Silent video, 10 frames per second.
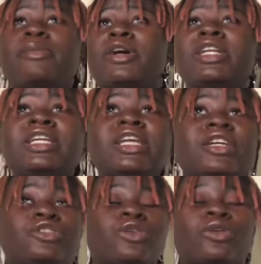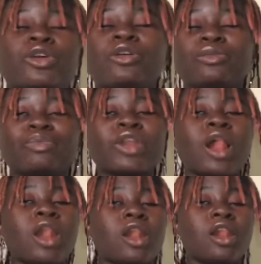Berlin and Tokyo
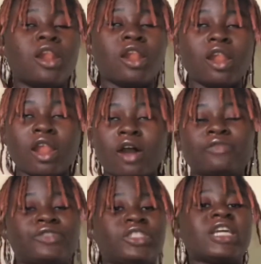loved